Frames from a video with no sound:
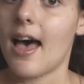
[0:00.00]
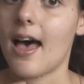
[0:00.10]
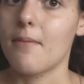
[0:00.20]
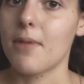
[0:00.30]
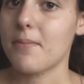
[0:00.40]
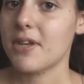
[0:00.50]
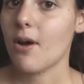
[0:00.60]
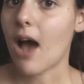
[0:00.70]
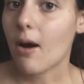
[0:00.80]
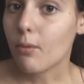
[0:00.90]
Um, let me
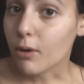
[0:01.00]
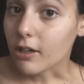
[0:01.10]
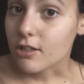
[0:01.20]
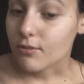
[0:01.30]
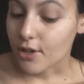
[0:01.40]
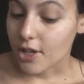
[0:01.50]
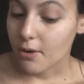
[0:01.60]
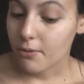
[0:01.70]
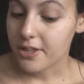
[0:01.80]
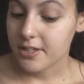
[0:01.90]
know how it works works for
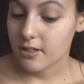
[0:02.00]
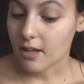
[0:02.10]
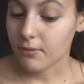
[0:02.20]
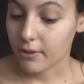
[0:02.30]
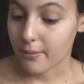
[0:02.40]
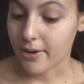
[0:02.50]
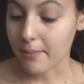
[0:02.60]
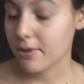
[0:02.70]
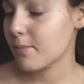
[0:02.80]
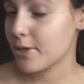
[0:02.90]
you. This is definitely what
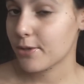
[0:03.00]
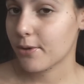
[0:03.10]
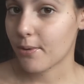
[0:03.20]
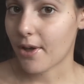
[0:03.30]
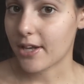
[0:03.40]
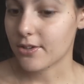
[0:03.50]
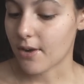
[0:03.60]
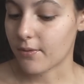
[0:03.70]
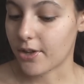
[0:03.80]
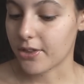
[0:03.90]
I'm going to be doing while I
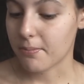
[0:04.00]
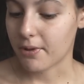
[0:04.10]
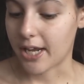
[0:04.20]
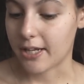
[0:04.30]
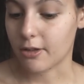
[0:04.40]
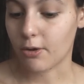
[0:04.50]
travel on the plane.